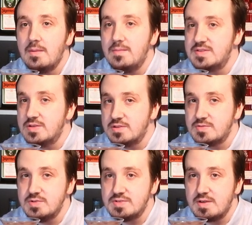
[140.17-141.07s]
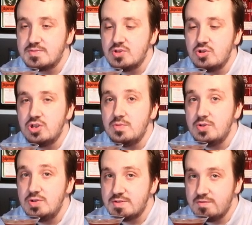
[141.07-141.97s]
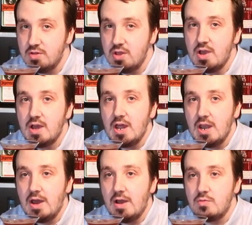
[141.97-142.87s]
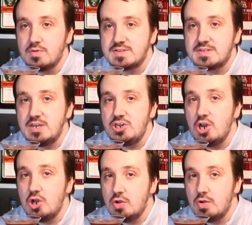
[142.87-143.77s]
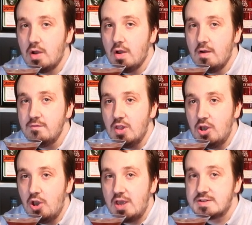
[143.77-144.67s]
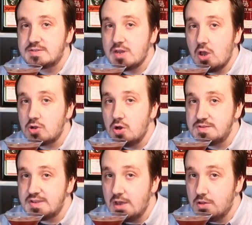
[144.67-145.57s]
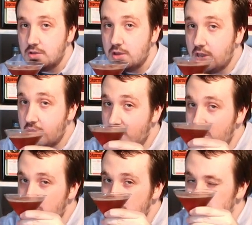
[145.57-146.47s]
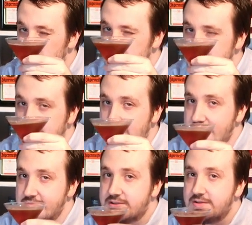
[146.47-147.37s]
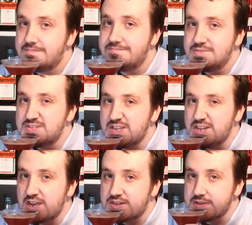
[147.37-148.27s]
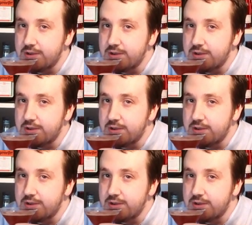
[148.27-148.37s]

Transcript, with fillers: bitterness but it's absolutely beautiful. And I will see you for the next cocktail. Cheers guys, see you next